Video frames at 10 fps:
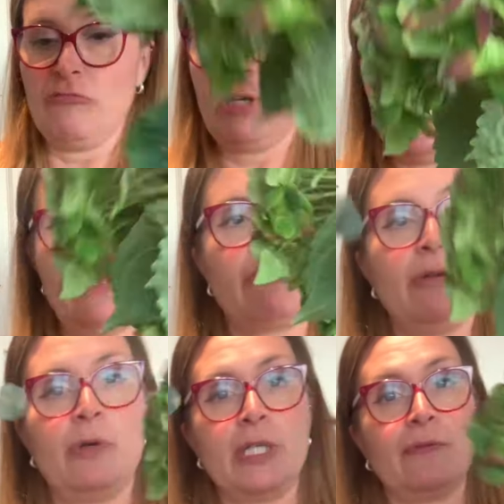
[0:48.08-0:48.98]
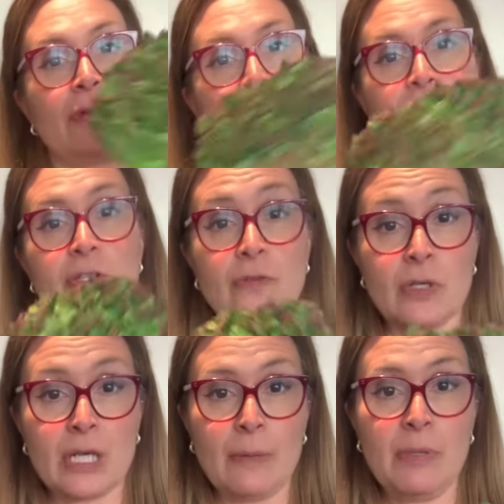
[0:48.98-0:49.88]
running through what you've got. So you've got
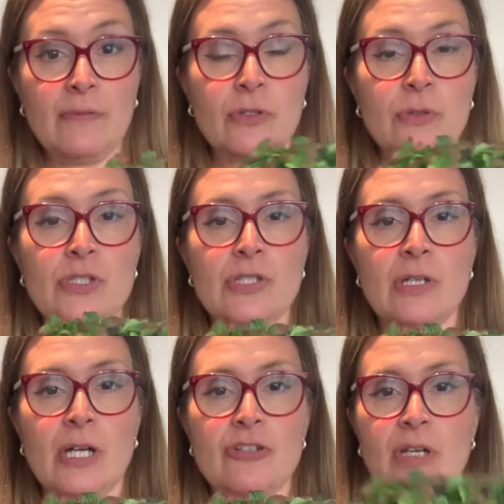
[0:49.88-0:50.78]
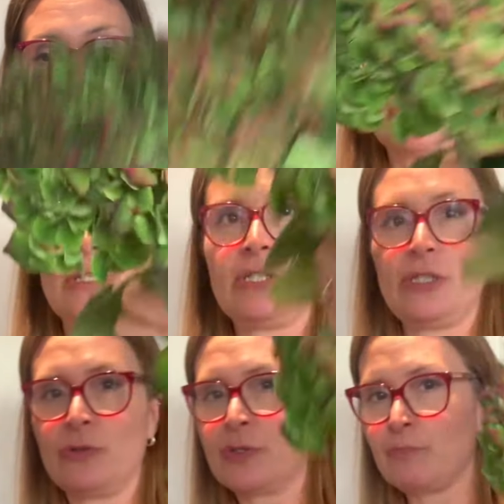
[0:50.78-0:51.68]
a couple of gorgeous hydrangeas.
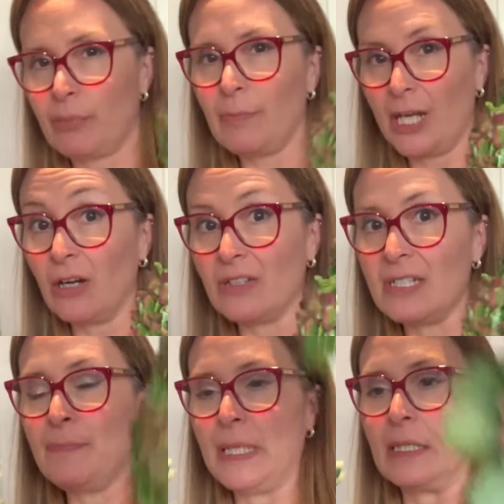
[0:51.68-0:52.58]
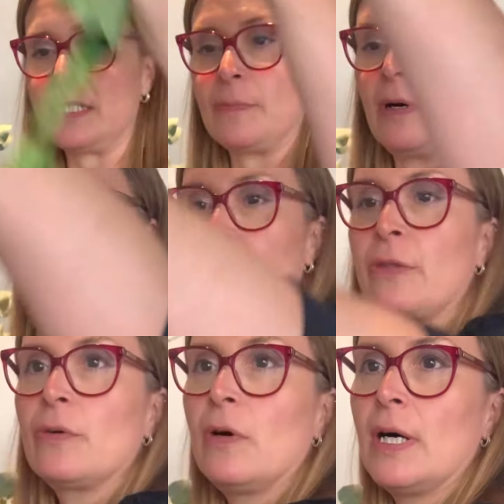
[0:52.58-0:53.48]
Yours probably aren't as big as mine. I
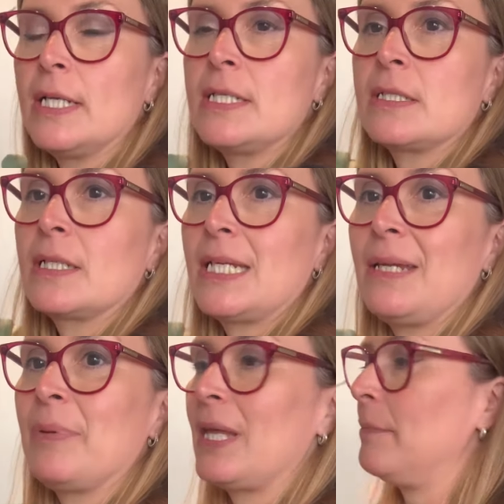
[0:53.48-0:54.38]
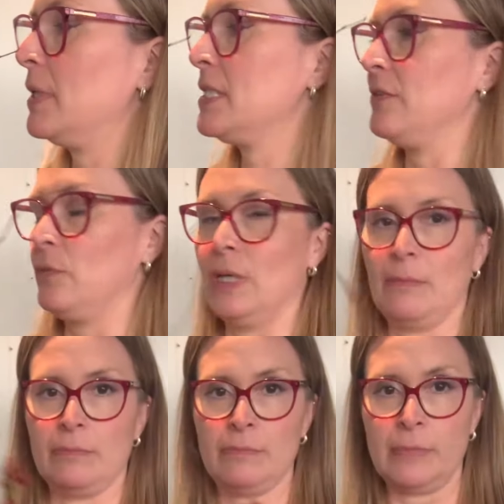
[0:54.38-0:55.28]
thought I'd keep that massive one